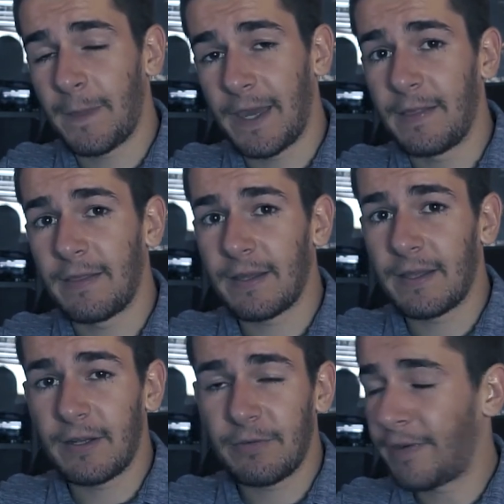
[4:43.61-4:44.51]
and
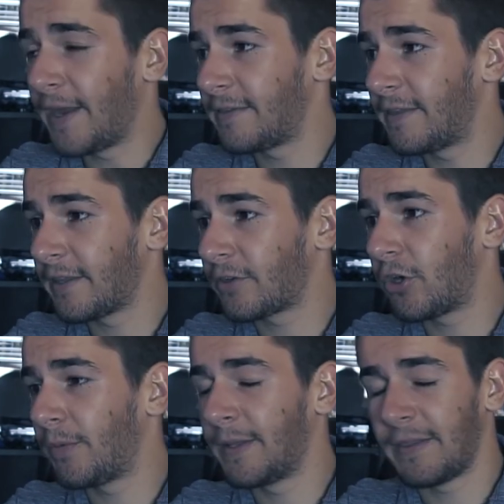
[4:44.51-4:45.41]
find that
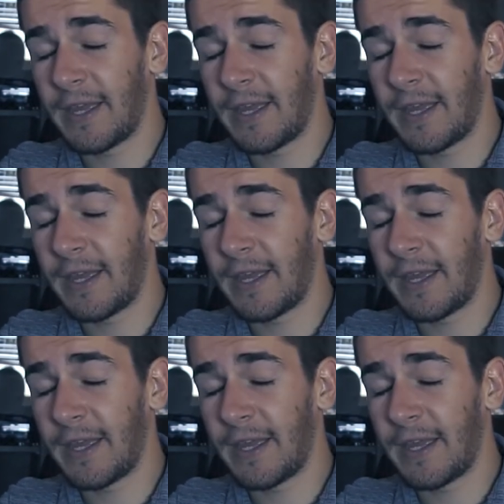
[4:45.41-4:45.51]
comment,